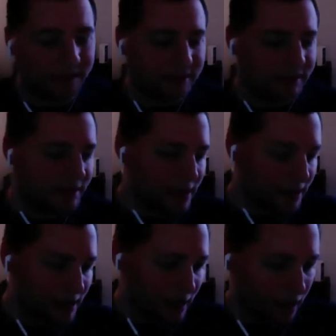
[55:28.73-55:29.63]
it's
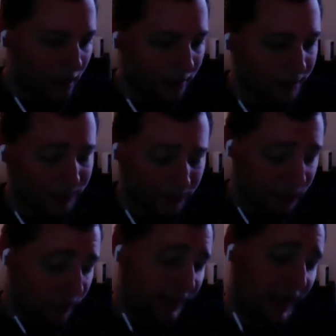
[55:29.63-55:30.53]

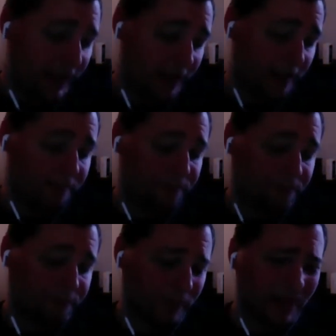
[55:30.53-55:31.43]
especially when
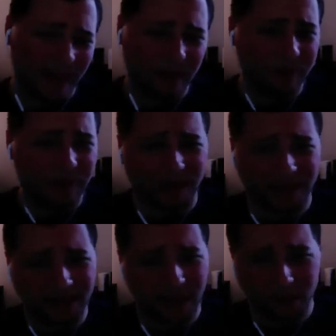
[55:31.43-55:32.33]
they were
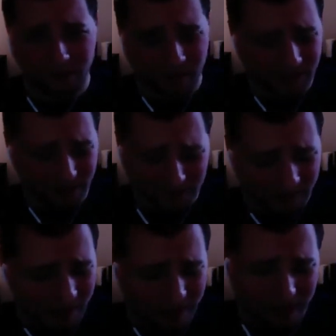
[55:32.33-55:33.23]
delaying the game for, I think it was
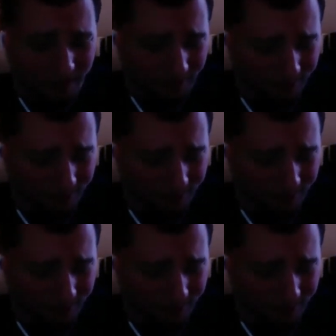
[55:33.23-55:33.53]
about a year